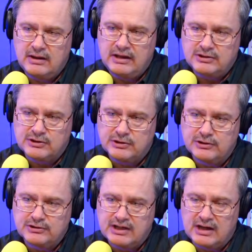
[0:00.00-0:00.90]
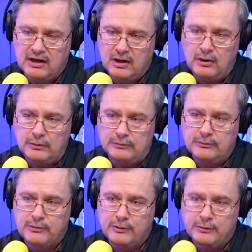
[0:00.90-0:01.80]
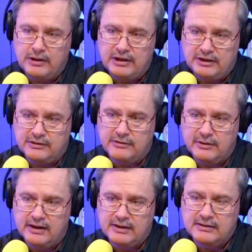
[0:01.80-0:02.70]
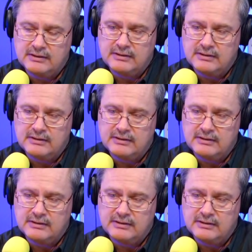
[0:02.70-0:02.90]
insures that loan through HUD, correct?